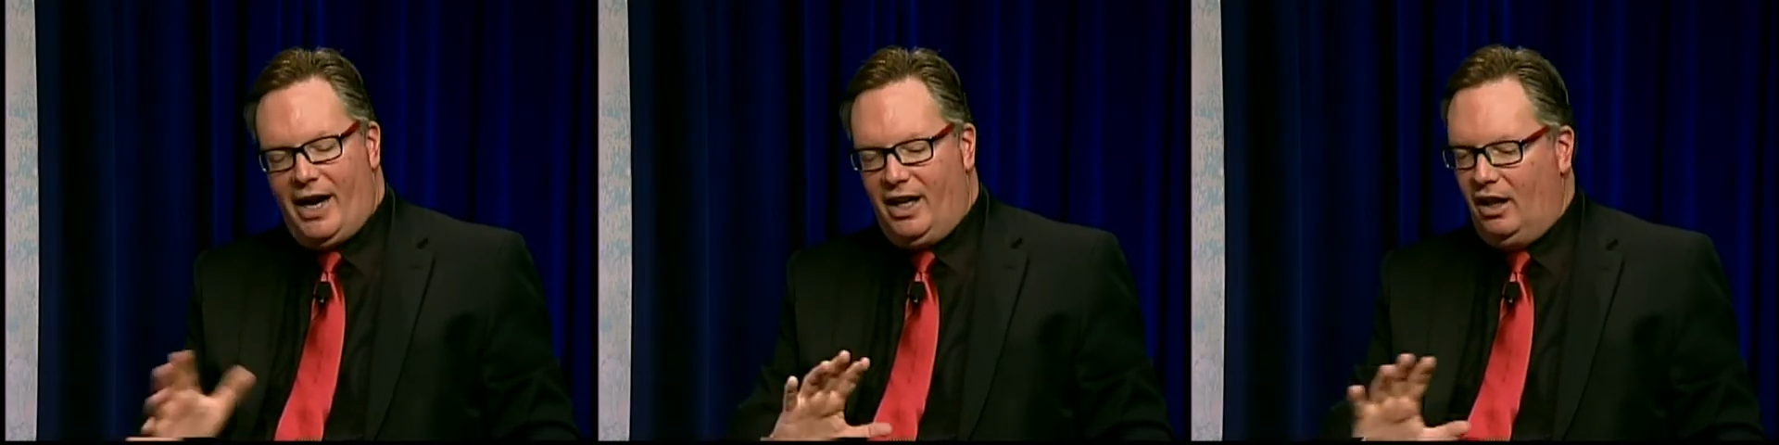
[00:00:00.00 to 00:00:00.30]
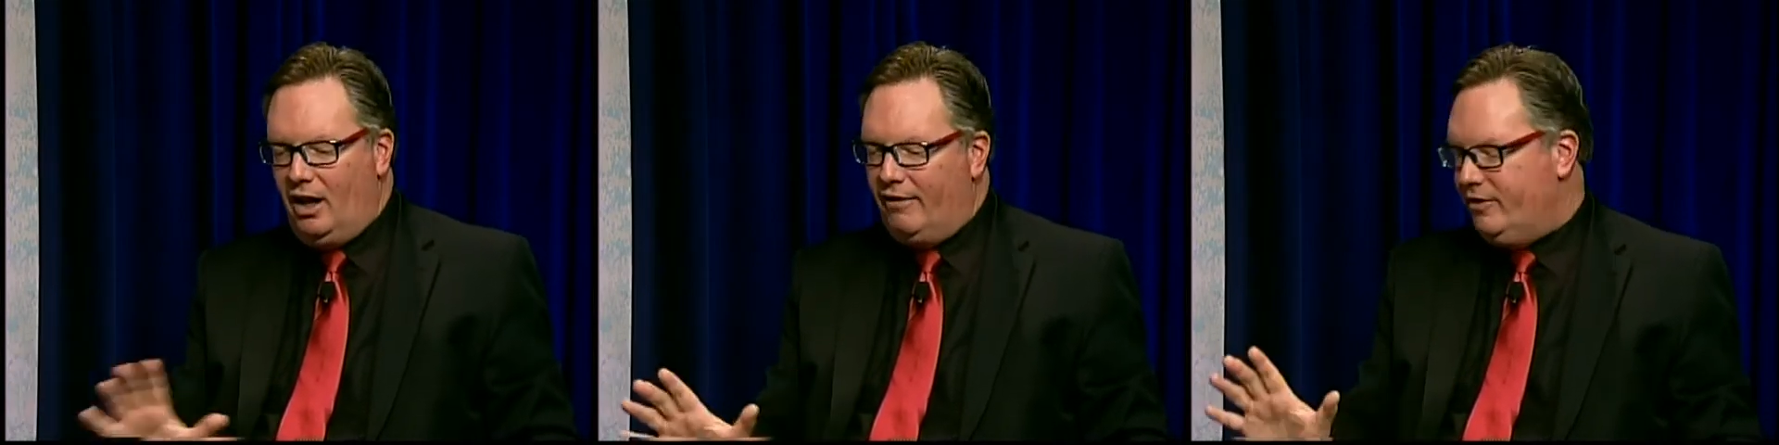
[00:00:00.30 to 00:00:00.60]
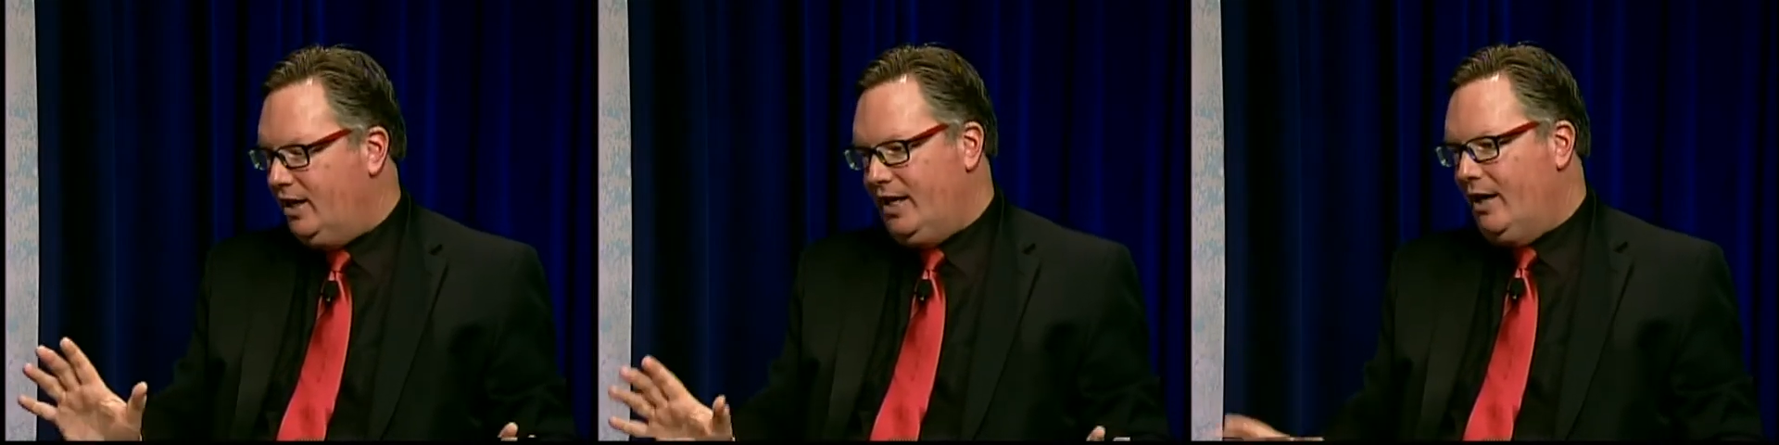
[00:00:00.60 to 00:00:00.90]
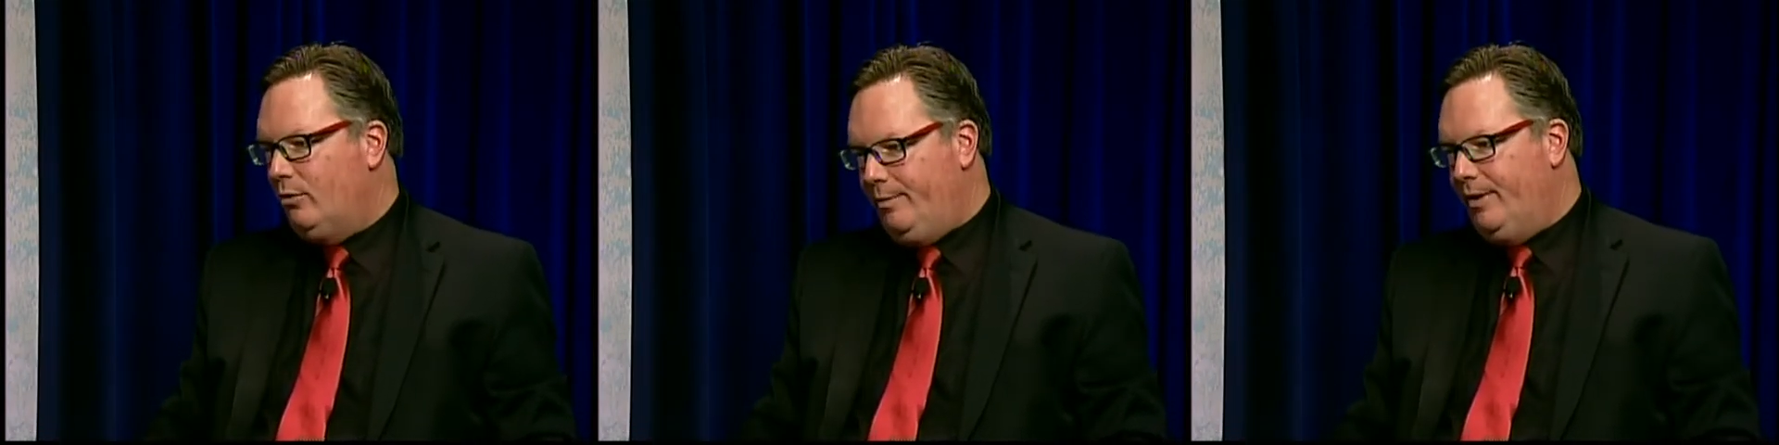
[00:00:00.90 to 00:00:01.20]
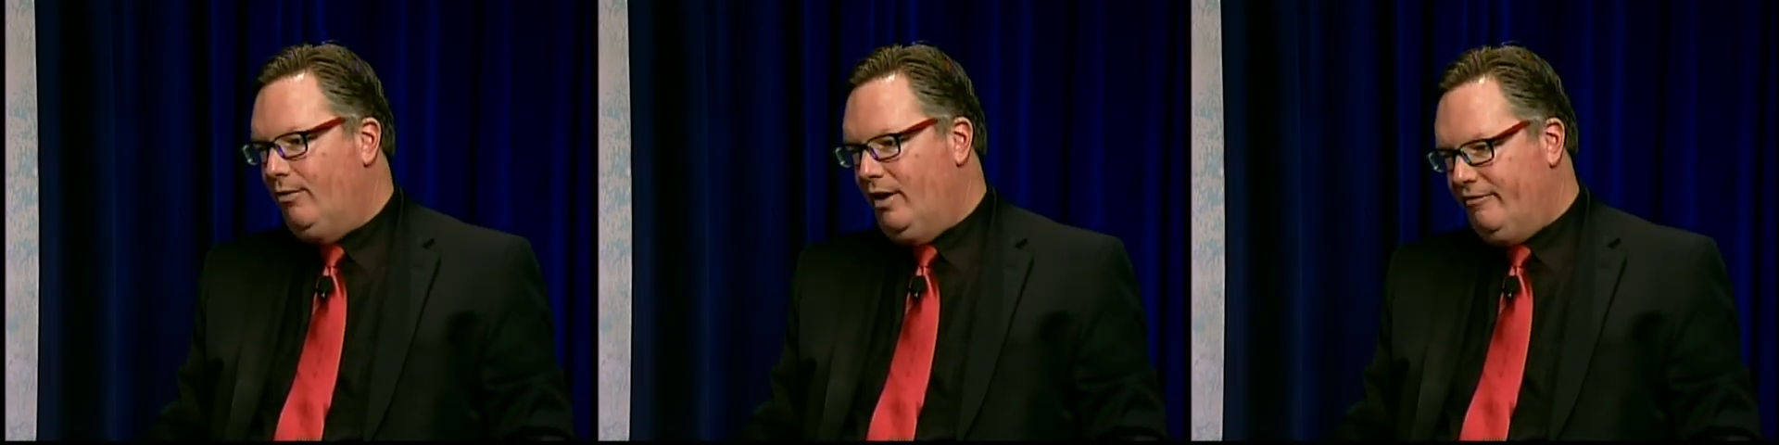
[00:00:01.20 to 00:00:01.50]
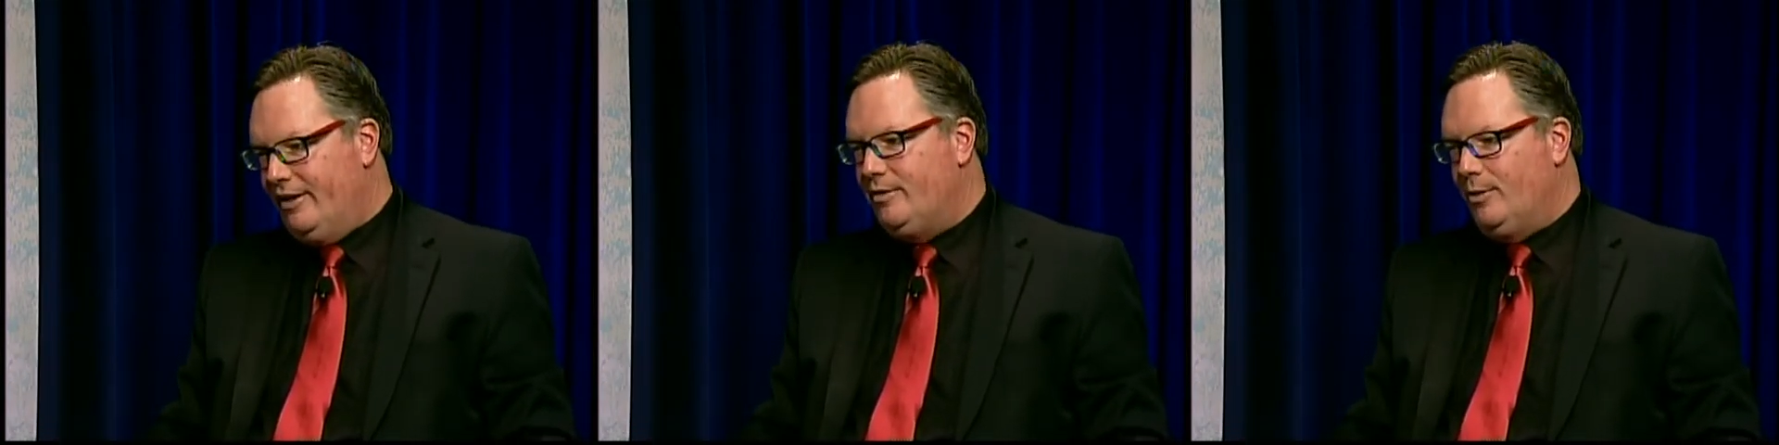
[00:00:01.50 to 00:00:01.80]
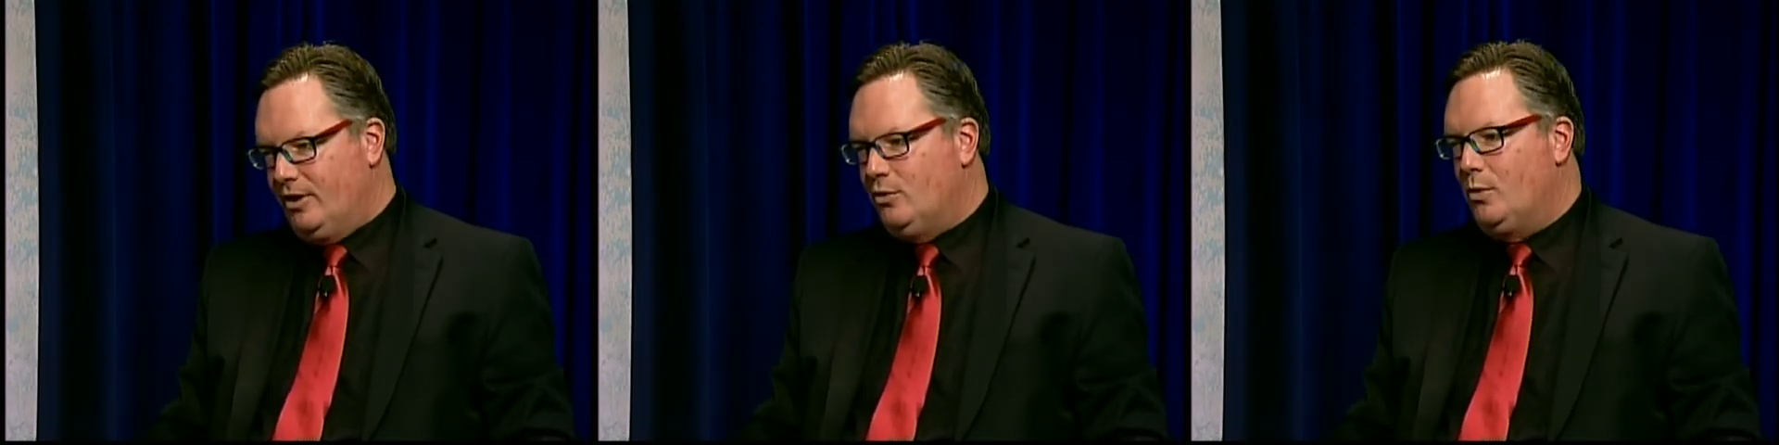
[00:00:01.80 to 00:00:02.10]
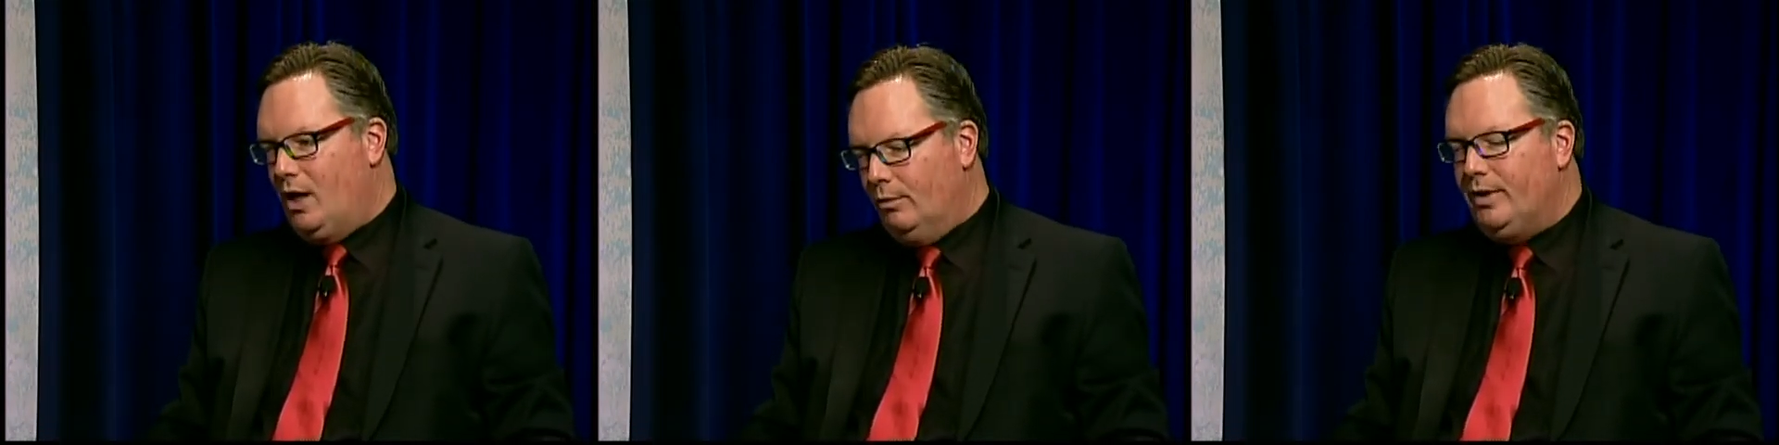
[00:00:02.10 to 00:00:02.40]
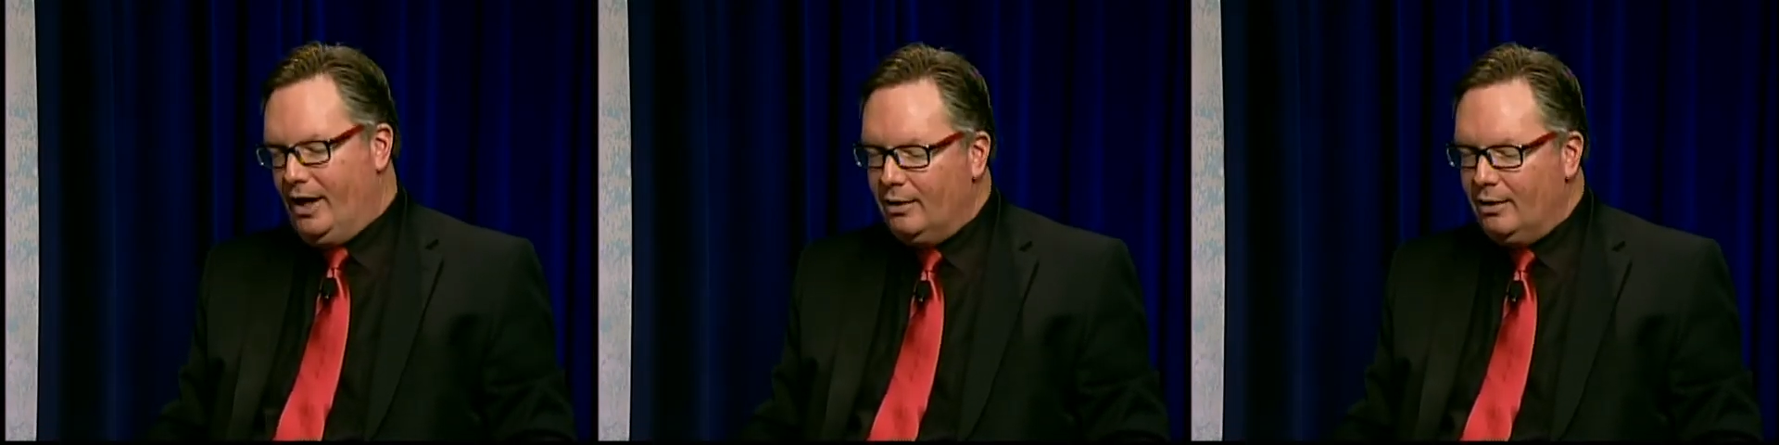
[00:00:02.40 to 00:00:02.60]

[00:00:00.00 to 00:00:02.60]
I'd love to connect with people on Facebook as well. Yeah.